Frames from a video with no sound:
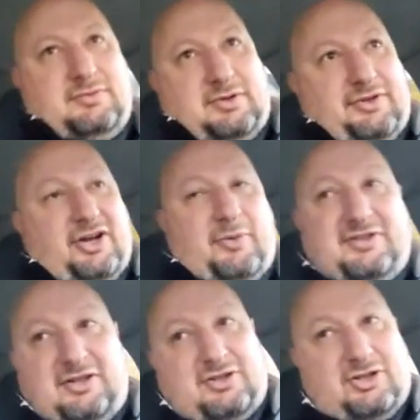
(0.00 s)
I thought we
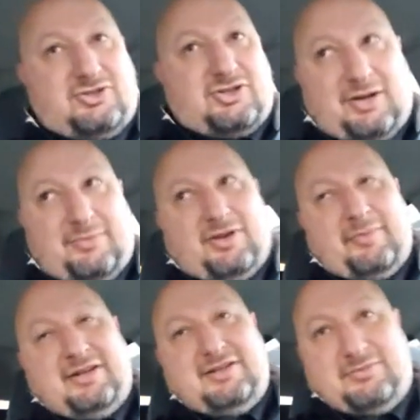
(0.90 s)
did a good job
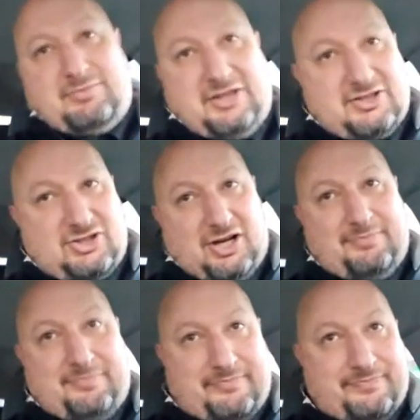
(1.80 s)
limiting Nick Chubb.
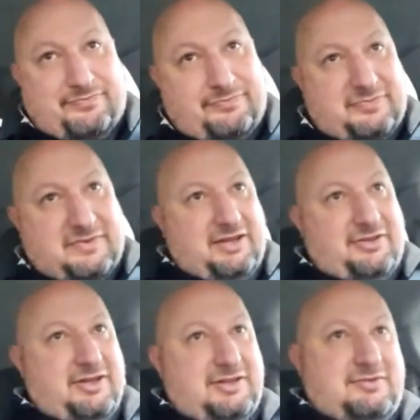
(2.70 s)
I
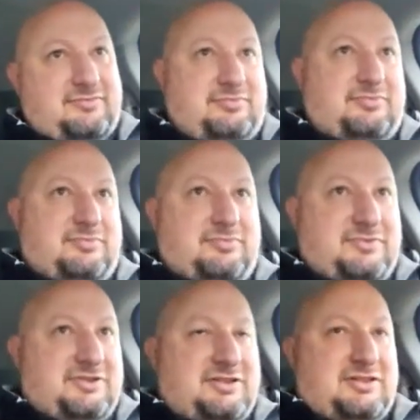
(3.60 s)
think
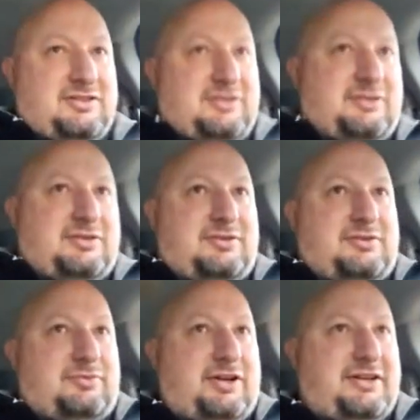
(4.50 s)

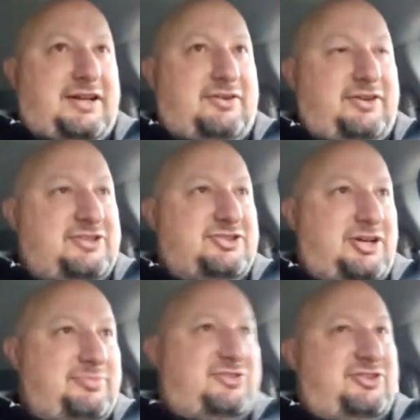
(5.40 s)
right now Nick
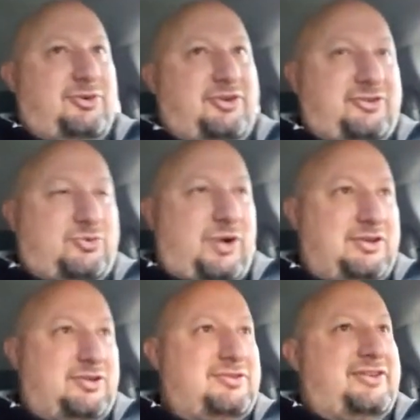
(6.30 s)
Chubb still doesn't quite
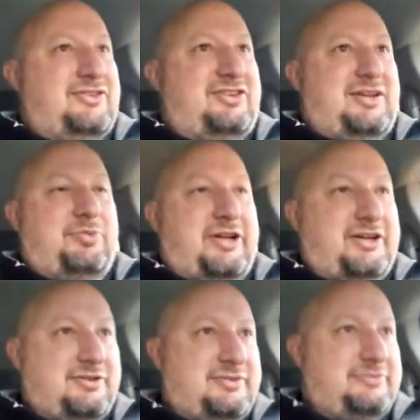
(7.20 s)
look like the same player.